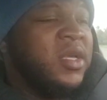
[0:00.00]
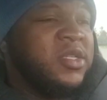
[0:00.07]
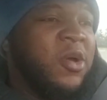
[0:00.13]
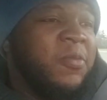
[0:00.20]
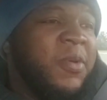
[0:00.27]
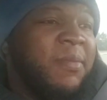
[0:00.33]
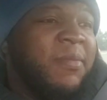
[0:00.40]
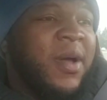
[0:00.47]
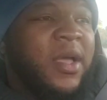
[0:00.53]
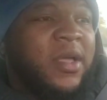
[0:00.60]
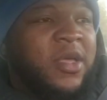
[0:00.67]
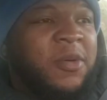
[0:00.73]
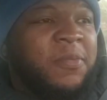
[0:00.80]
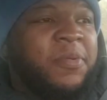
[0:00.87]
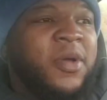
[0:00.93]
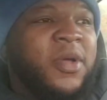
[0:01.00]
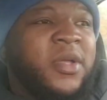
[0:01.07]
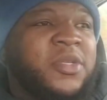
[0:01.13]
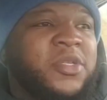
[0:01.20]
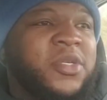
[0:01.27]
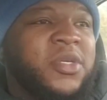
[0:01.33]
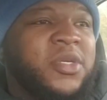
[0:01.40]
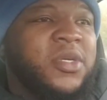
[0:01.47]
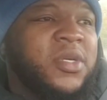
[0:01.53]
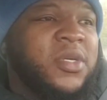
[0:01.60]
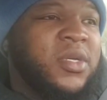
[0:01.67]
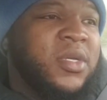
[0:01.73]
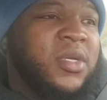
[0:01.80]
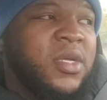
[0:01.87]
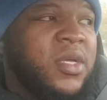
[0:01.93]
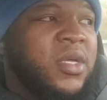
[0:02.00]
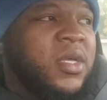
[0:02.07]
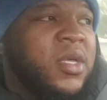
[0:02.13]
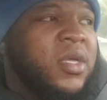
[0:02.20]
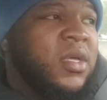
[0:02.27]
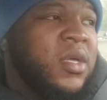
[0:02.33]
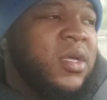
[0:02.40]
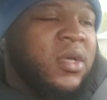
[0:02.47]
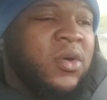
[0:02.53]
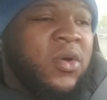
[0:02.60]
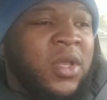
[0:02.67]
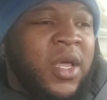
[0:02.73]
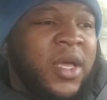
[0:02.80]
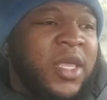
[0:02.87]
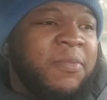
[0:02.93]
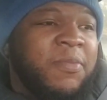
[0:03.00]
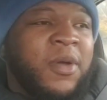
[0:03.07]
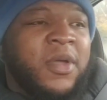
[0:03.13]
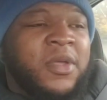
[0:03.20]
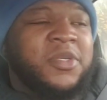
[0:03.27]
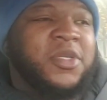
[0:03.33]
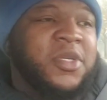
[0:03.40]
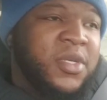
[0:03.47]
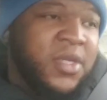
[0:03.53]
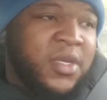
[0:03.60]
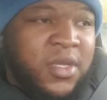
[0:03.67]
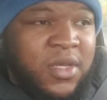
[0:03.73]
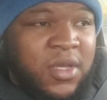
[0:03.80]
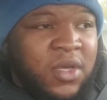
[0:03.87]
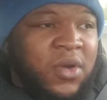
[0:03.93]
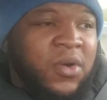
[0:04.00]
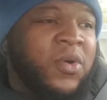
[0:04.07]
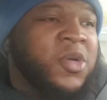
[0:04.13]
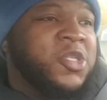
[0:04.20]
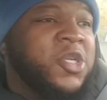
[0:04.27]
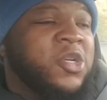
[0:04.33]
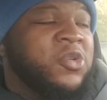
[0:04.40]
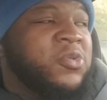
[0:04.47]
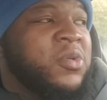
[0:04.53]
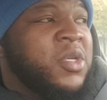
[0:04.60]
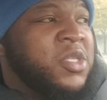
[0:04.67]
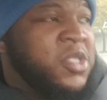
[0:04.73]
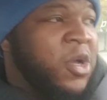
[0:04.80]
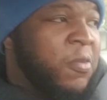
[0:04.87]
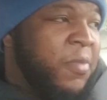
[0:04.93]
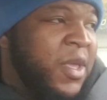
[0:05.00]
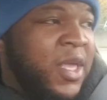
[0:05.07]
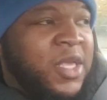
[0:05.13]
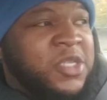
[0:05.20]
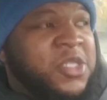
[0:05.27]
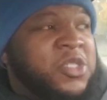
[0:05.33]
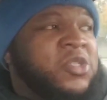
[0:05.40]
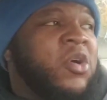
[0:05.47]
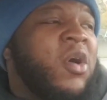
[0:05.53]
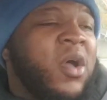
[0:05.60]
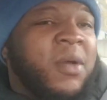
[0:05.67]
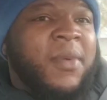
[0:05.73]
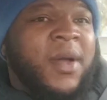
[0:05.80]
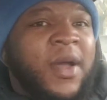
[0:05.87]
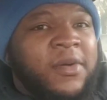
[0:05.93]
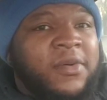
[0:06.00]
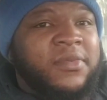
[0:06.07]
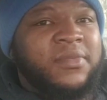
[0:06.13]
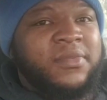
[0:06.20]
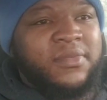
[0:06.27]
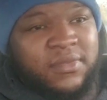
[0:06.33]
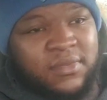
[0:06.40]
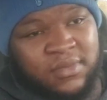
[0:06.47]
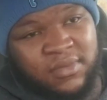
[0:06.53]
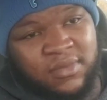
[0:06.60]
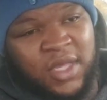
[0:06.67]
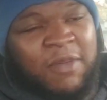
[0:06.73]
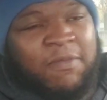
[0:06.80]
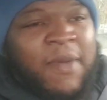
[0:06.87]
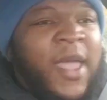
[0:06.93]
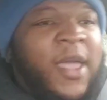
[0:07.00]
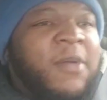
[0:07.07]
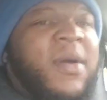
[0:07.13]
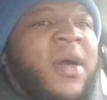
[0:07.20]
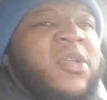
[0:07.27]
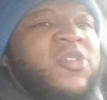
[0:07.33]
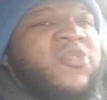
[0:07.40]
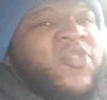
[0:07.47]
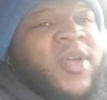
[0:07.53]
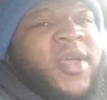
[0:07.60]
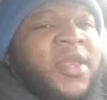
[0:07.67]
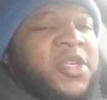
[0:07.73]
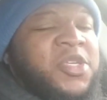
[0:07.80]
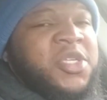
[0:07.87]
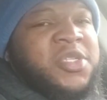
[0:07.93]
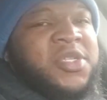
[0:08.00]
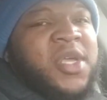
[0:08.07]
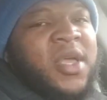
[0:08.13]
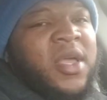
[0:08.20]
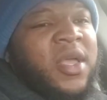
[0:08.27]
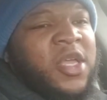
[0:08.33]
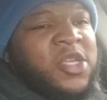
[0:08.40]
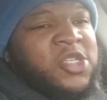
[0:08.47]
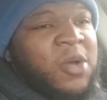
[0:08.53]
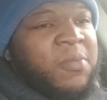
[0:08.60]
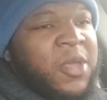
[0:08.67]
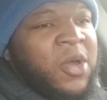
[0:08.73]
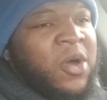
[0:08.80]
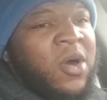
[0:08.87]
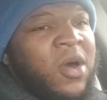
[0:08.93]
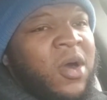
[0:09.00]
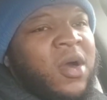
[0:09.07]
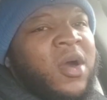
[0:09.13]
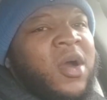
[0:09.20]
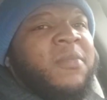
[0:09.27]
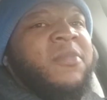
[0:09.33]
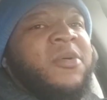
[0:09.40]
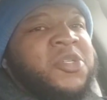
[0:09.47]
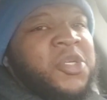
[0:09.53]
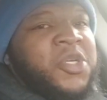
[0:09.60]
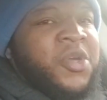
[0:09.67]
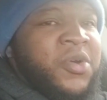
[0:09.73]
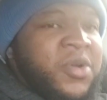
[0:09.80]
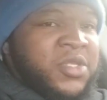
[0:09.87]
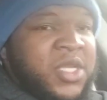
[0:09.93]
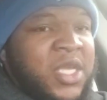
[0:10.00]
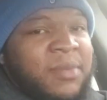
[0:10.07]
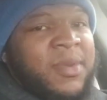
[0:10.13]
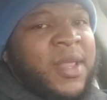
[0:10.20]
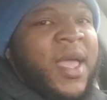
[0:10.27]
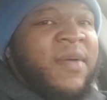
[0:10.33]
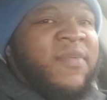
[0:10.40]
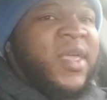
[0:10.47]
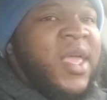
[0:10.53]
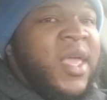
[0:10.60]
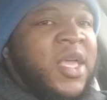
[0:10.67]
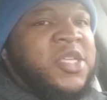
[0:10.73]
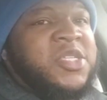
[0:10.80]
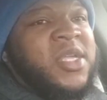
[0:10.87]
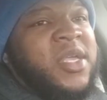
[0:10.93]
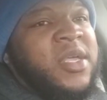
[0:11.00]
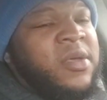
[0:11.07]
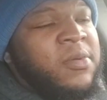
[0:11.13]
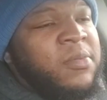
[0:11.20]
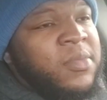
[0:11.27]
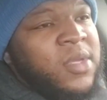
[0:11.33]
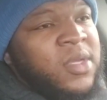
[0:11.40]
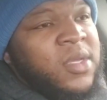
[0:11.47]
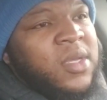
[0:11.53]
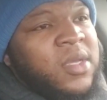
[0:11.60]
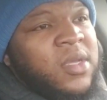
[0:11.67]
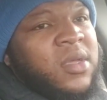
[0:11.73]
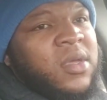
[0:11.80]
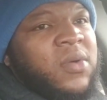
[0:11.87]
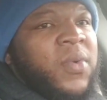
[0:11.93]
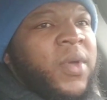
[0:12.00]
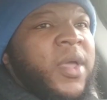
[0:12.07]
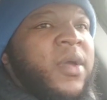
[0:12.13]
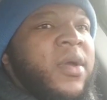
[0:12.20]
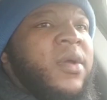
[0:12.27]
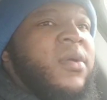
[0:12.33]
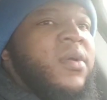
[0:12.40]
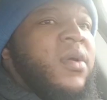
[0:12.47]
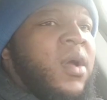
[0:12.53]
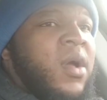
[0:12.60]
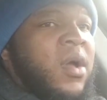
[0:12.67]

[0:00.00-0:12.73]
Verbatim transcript: it's gonna be by good punch or lucky punch, or it's gonna be he just dog him out, he bang him out his friend, and just it's gonna be all heart. But Shakur seemed to have an edge to him, where